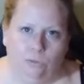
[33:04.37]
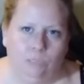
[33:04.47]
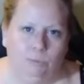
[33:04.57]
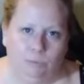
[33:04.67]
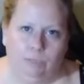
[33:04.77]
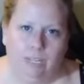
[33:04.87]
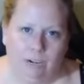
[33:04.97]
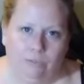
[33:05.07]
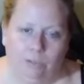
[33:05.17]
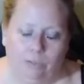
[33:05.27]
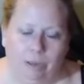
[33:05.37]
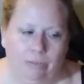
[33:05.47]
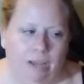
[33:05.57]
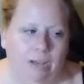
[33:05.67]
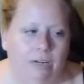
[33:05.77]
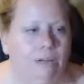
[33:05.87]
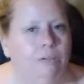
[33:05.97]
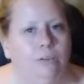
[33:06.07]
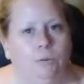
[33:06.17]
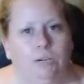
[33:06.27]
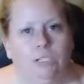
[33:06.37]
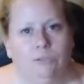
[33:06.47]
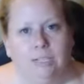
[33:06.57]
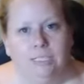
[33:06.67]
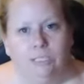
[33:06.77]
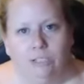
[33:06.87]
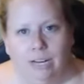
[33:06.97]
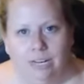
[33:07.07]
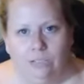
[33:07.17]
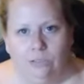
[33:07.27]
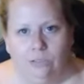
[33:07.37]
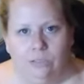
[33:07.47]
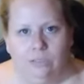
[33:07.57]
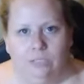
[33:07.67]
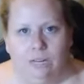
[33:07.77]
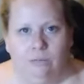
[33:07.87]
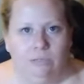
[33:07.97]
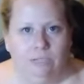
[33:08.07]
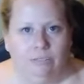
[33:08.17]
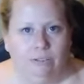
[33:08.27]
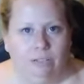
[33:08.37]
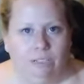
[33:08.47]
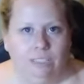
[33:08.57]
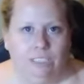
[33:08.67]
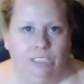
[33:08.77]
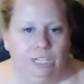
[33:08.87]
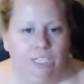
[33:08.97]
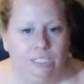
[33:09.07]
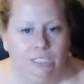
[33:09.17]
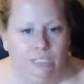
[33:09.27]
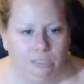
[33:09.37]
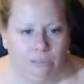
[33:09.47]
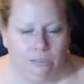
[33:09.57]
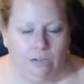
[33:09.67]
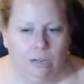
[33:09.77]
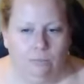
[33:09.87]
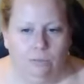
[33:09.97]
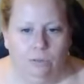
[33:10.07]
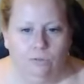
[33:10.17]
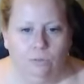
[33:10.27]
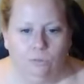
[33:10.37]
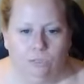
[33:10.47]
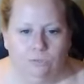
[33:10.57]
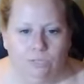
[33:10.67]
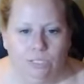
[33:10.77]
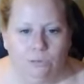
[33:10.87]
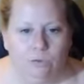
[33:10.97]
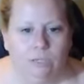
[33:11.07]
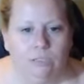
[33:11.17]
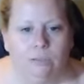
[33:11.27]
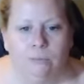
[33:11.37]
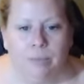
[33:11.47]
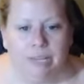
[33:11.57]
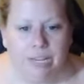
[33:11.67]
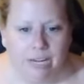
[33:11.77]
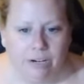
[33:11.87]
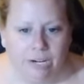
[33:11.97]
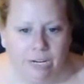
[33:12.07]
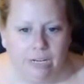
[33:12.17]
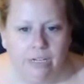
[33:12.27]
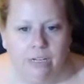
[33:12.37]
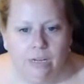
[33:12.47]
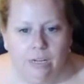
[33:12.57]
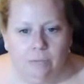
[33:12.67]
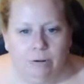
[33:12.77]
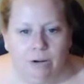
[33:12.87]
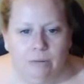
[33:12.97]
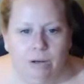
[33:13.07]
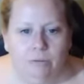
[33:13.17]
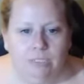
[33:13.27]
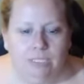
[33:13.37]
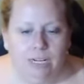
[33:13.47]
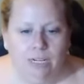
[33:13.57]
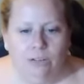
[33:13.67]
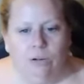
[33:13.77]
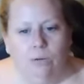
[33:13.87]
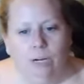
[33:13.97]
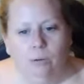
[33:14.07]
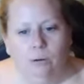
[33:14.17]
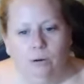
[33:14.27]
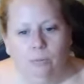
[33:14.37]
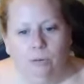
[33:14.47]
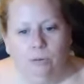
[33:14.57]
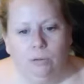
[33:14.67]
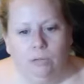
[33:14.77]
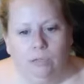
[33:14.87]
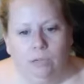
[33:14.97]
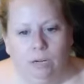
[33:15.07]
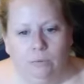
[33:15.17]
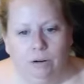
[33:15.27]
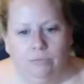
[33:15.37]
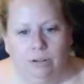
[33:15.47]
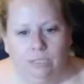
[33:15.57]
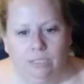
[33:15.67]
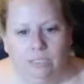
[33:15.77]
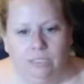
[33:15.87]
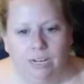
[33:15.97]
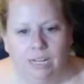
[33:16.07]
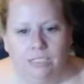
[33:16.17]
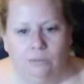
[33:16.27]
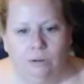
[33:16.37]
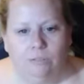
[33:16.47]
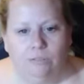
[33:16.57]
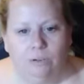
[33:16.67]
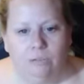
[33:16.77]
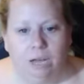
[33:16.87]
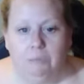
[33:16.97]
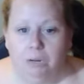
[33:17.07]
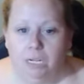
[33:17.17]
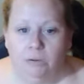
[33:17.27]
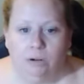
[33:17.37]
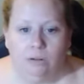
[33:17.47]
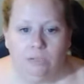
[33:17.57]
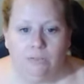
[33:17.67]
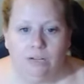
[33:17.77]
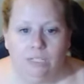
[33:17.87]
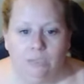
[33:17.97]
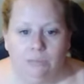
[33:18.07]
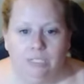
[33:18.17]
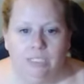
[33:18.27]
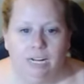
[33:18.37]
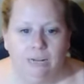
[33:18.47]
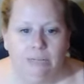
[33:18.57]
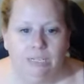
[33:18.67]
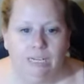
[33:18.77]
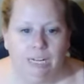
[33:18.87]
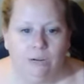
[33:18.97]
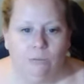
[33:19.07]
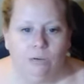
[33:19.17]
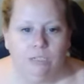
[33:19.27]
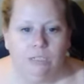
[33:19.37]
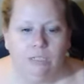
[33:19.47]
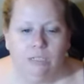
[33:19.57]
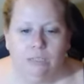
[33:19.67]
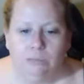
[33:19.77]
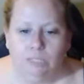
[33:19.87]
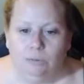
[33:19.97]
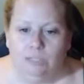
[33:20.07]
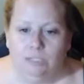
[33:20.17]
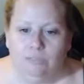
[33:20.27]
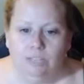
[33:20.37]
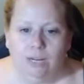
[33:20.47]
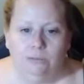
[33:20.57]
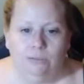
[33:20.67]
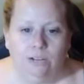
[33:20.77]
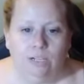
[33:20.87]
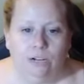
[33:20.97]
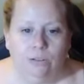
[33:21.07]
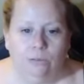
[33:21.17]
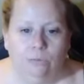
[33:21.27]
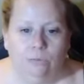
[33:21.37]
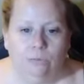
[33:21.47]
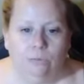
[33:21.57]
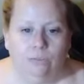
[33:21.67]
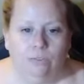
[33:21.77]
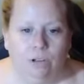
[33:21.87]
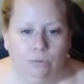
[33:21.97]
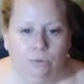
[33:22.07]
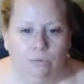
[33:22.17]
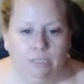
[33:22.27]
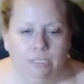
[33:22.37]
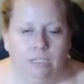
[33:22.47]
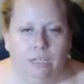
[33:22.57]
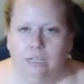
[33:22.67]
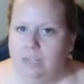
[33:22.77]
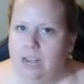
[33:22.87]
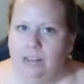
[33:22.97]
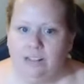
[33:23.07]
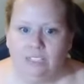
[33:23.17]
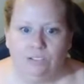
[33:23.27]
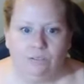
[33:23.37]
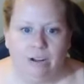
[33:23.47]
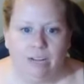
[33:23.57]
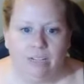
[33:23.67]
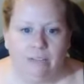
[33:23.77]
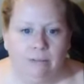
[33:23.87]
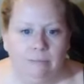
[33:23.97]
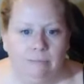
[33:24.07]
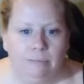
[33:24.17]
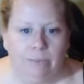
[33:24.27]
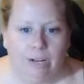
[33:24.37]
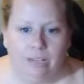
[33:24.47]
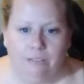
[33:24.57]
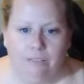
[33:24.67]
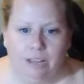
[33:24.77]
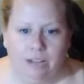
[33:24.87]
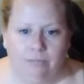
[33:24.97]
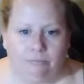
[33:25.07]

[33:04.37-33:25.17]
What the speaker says: just be really careful about that. And if you want to dress your candles, I would definitely suggest those sorts of essential oils. Carry. My grandma always tied either green or purple around faucets and said, as the water flows out, money grows. I've done this many times, and again, it worked. 2 of the tough times we've gone through recently. Yeah, that's great. I love that.